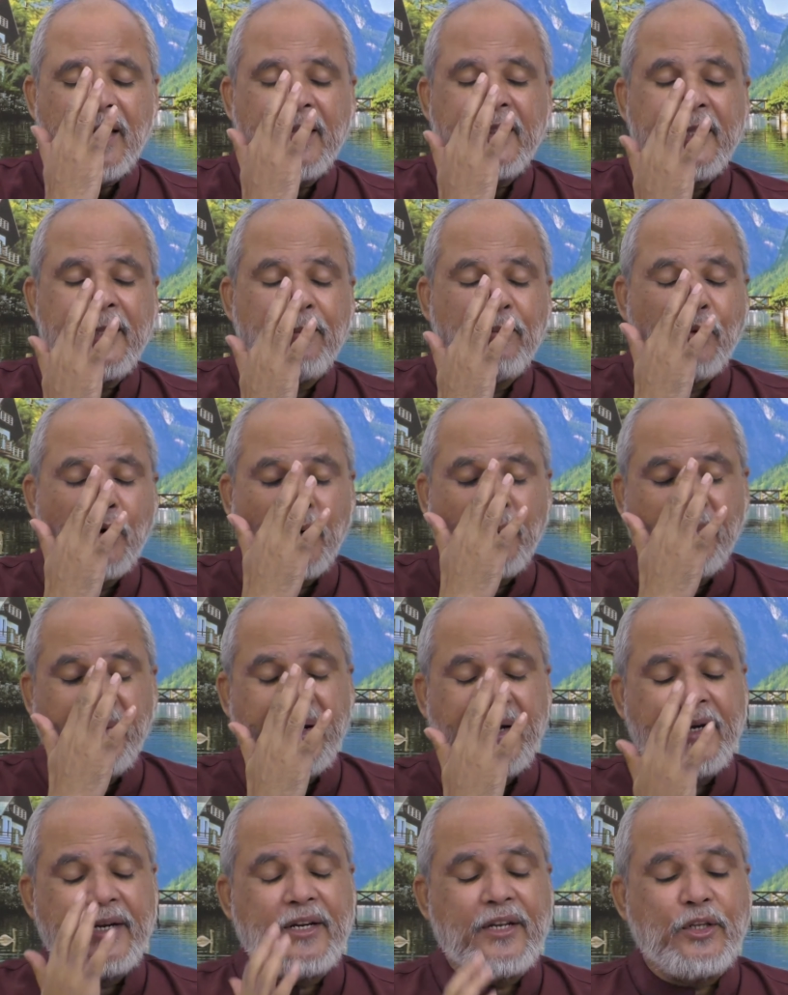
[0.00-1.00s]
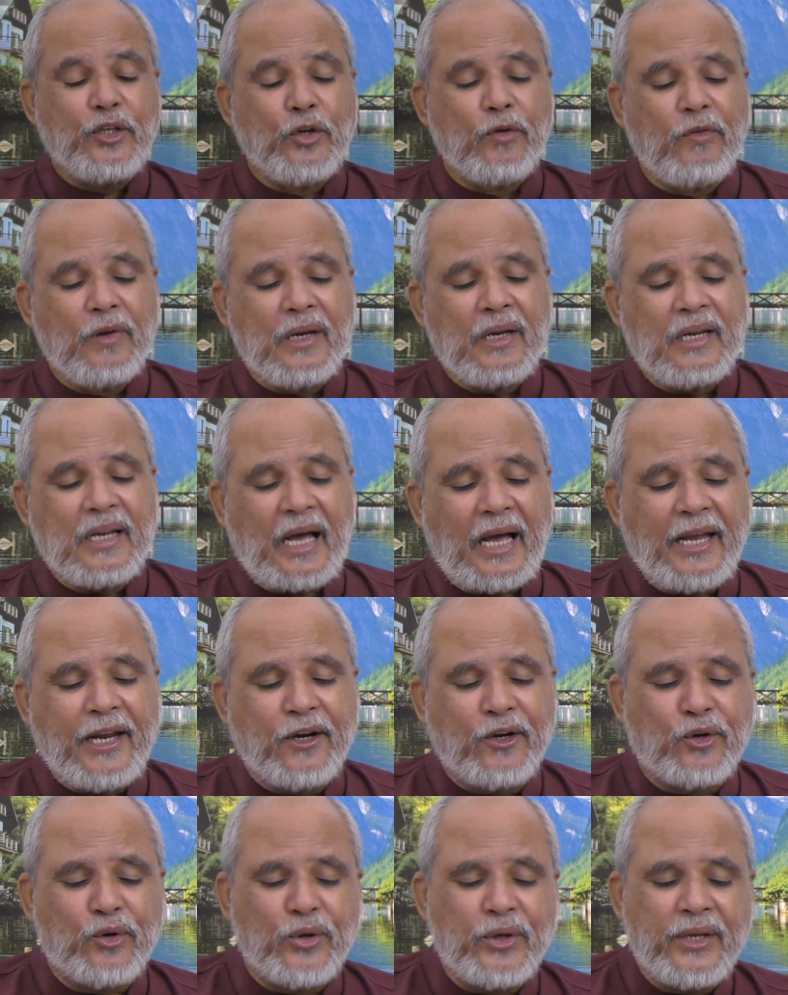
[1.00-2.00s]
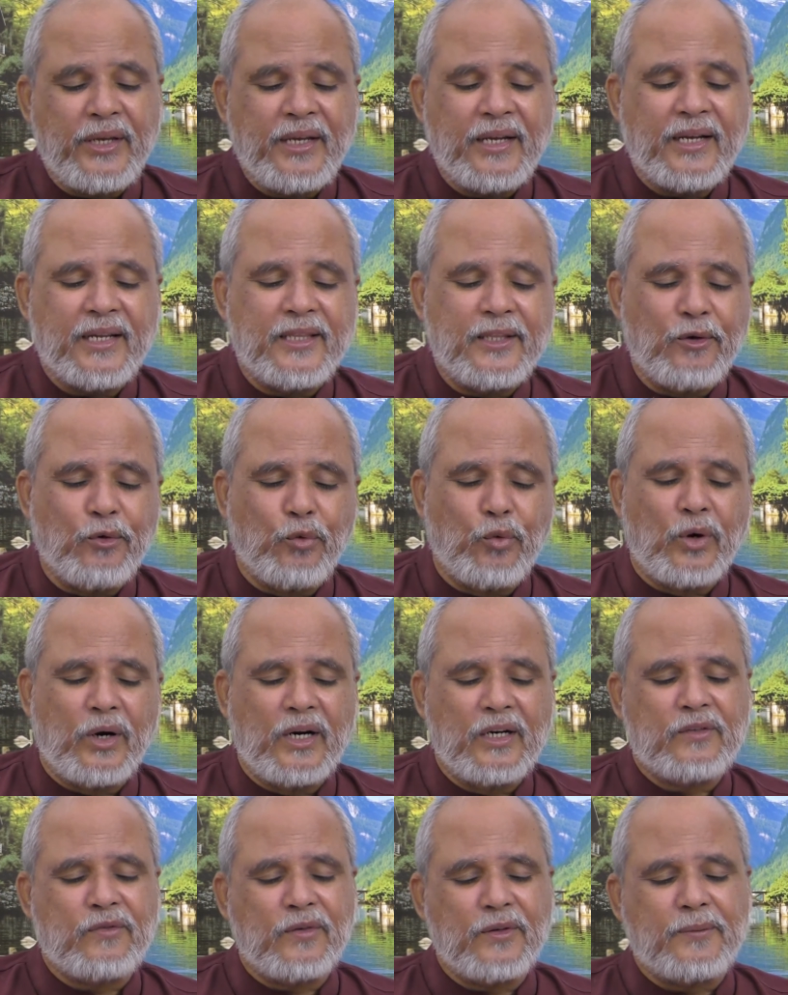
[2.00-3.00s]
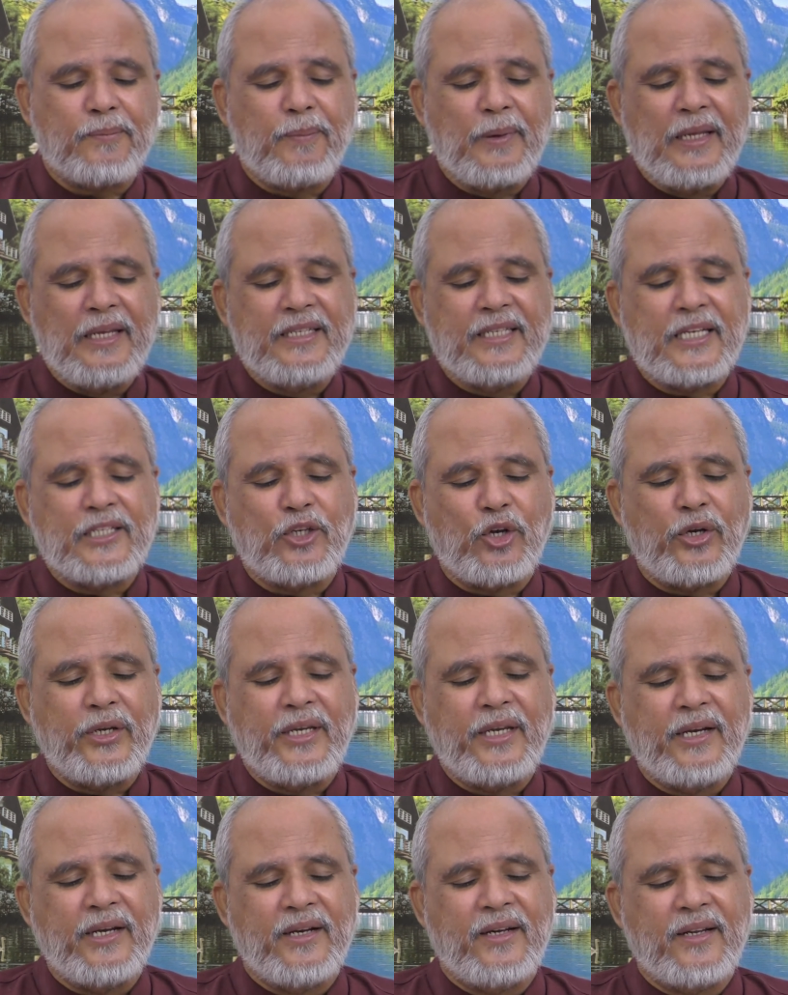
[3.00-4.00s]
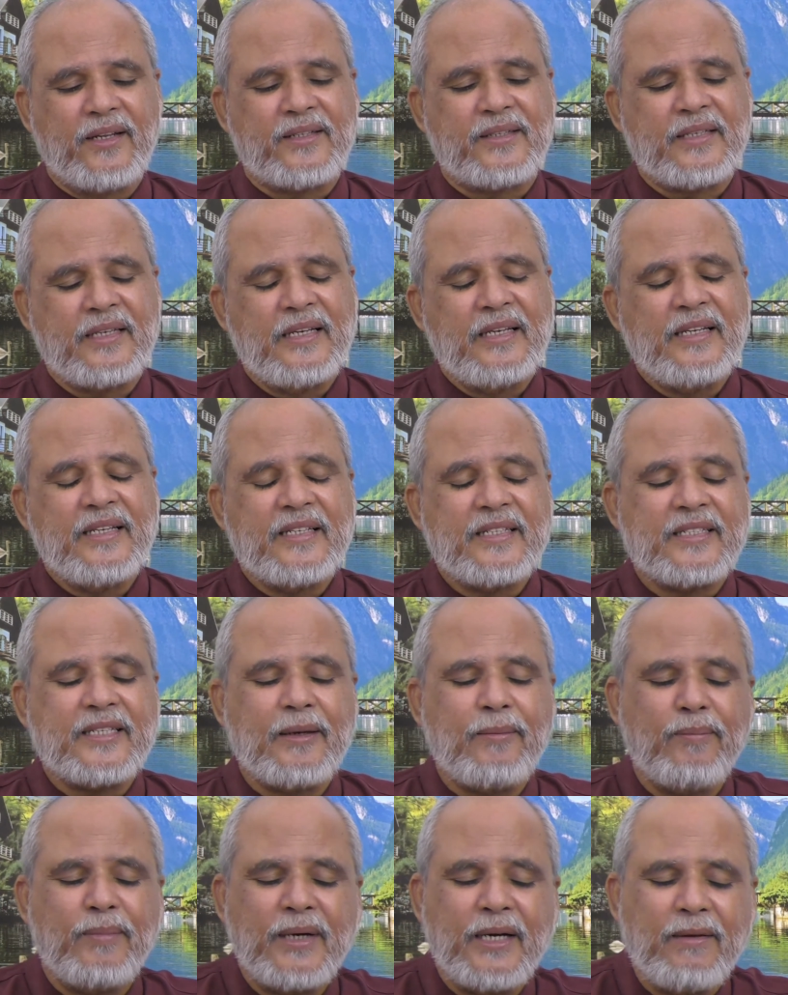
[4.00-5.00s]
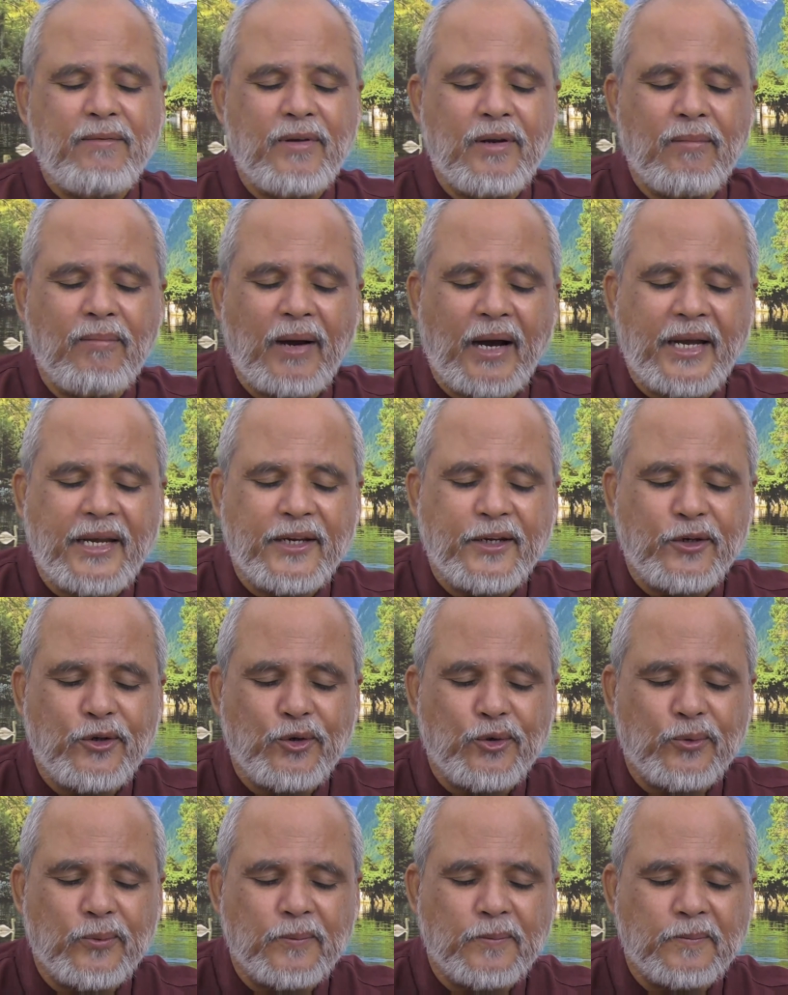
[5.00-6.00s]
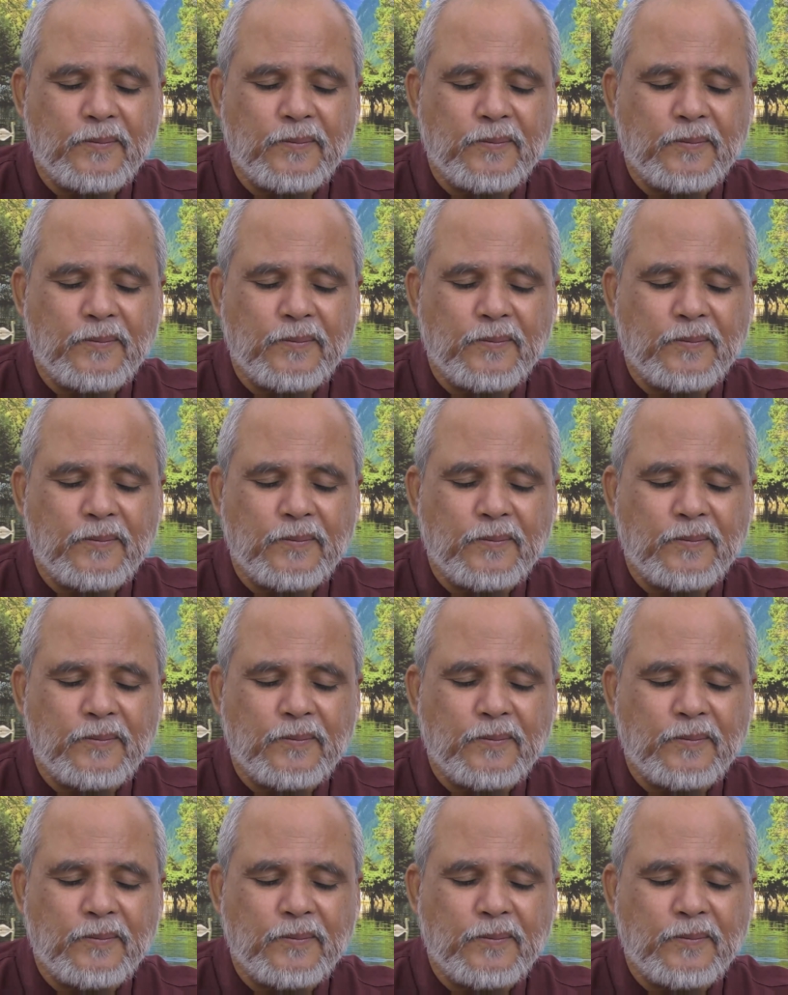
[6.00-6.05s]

The moment you will like to hear the words which pleases your ears, somebody will bind you.